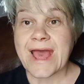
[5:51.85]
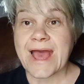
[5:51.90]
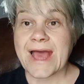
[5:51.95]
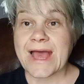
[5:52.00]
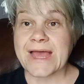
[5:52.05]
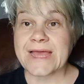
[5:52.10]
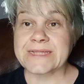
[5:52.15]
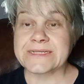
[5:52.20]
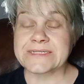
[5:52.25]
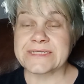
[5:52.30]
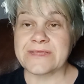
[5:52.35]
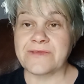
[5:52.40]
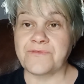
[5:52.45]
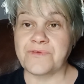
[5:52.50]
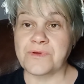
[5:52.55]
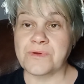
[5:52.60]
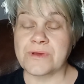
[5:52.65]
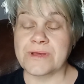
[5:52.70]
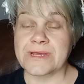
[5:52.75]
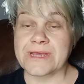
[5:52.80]
and if
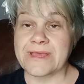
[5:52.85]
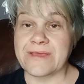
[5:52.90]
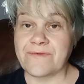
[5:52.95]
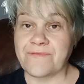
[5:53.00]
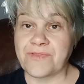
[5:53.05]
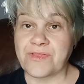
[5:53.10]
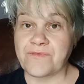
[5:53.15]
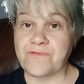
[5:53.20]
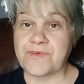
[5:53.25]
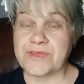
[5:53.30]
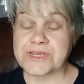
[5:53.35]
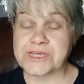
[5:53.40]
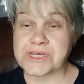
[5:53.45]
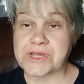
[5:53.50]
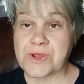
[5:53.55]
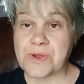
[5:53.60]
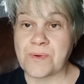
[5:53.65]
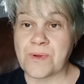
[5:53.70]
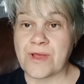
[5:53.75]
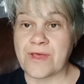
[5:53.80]
you could give the
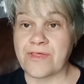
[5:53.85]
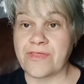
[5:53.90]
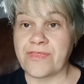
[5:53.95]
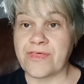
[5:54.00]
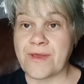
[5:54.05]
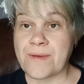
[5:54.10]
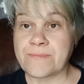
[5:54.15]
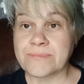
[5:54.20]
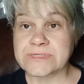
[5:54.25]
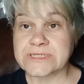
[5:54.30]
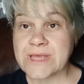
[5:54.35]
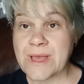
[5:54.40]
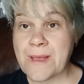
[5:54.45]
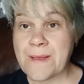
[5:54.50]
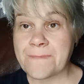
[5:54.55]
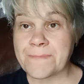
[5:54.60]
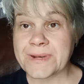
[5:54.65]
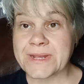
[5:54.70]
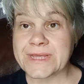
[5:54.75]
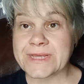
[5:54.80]
video a thumbs
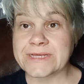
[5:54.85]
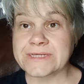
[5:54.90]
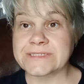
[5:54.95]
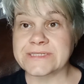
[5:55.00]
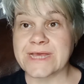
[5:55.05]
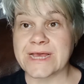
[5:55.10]
up, please,